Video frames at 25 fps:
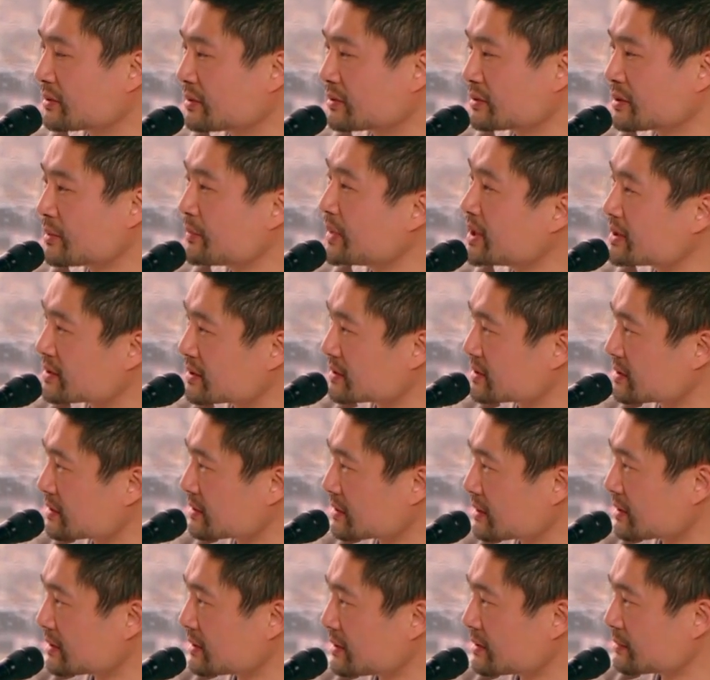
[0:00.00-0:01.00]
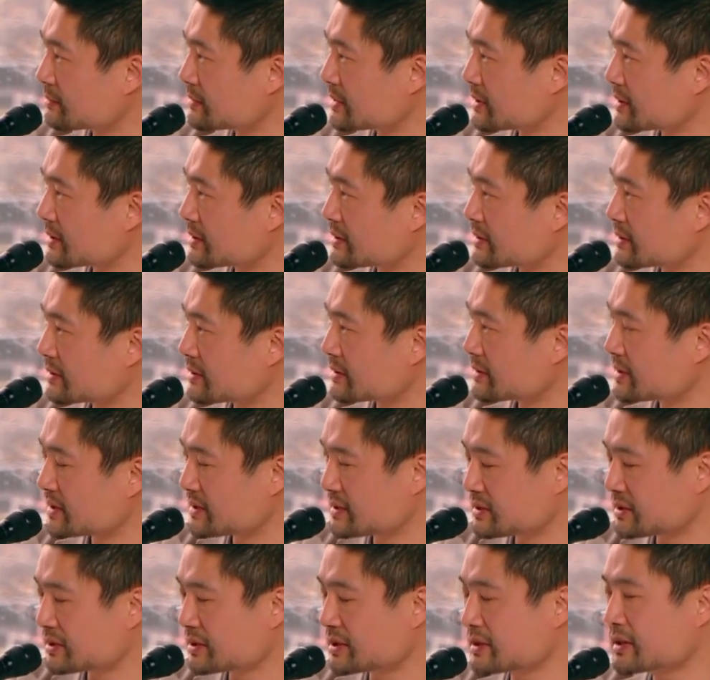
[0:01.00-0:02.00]
committed
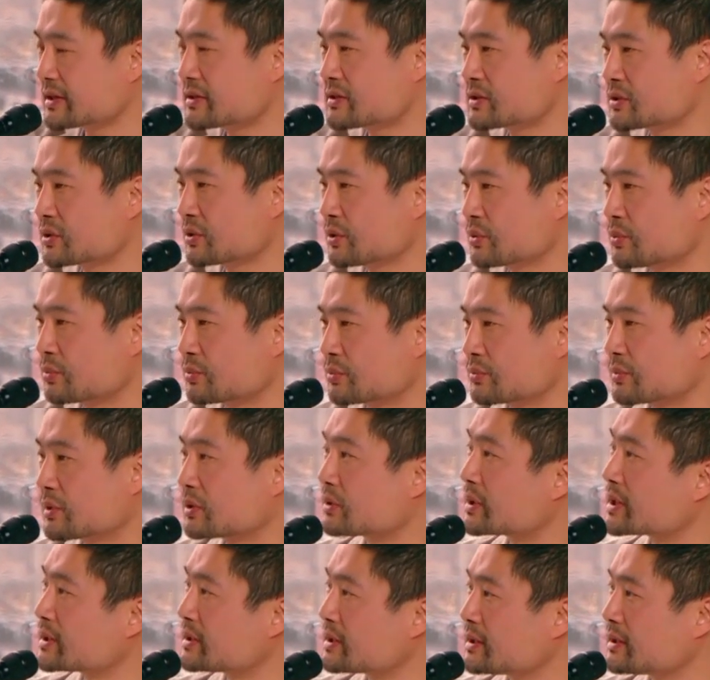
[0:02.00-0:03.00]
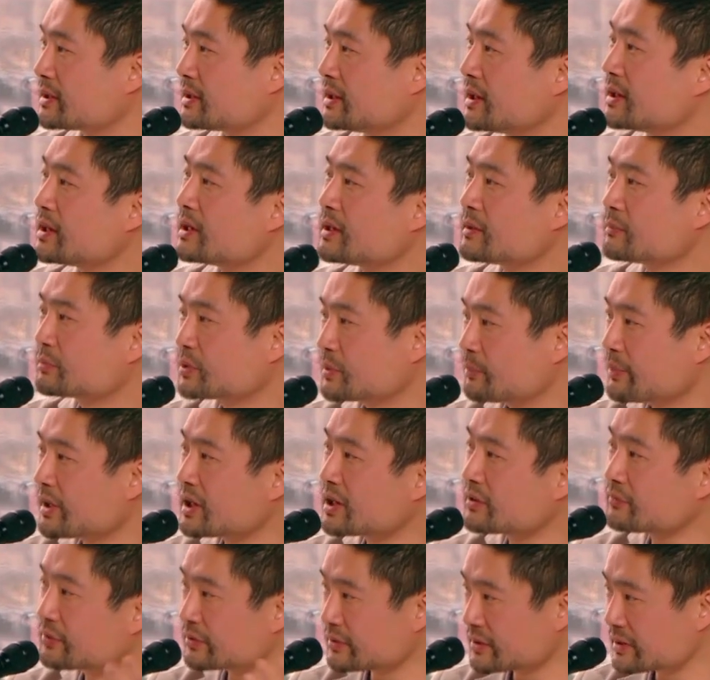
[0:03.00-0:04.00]
this year, and so we're already
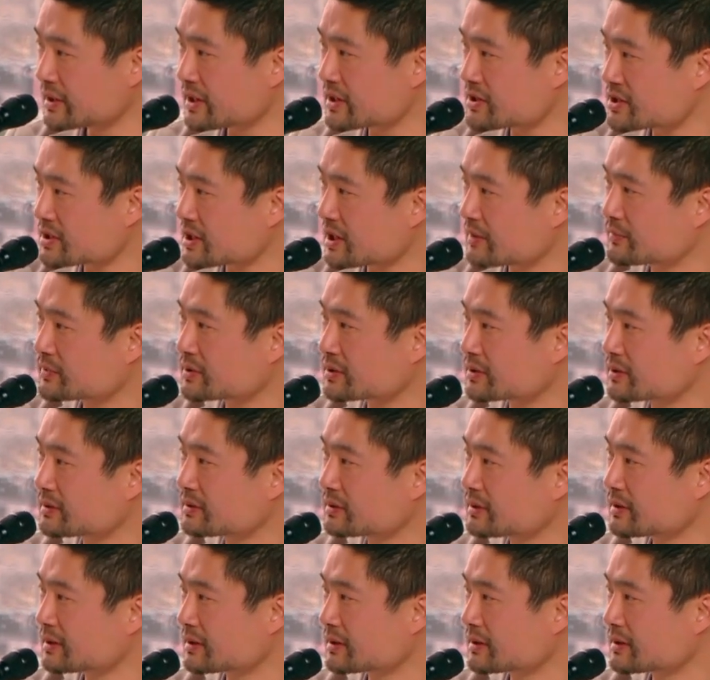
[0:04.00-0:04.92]
preparing for the next chapter,